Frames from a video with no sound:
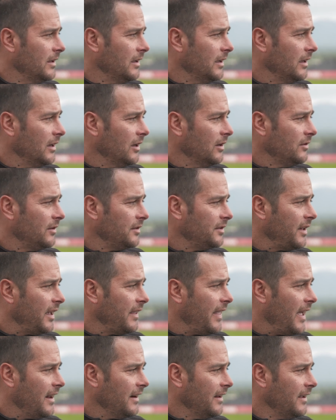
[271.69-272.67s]
You know, to
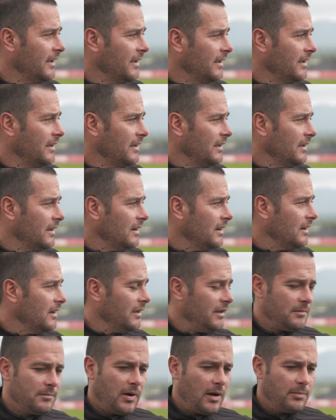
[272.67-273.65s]
say that uh,
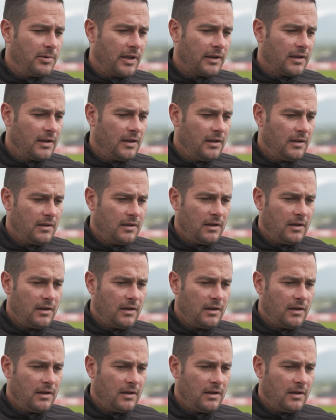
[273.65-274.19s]
in public.